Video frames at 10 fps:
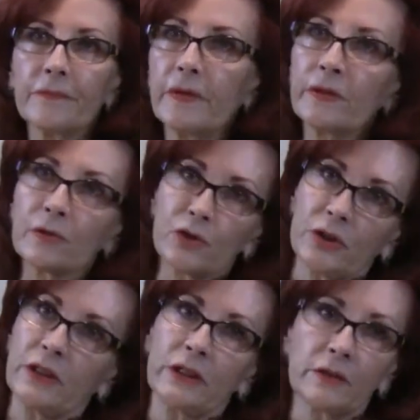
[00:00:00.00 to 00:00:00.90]

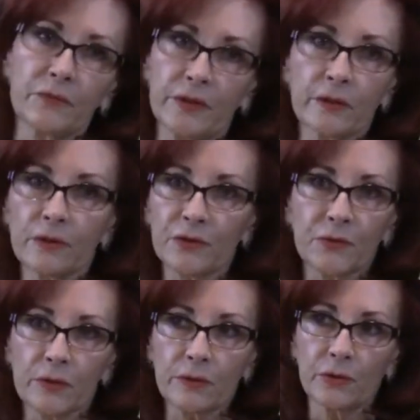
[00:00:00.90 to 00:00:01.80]
energy fields
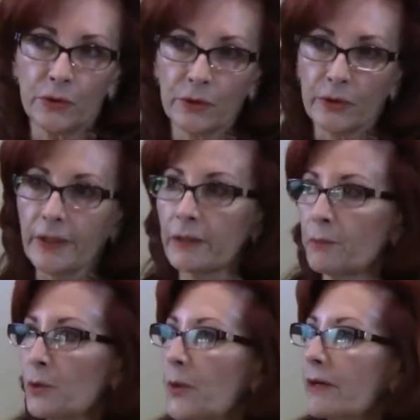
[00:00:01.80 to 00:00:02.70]
for Jung.
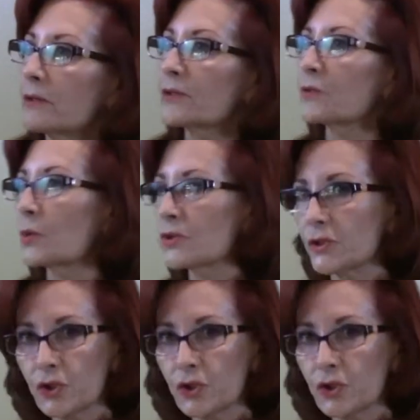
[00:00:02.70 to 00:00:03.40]
And Puer is, of course, the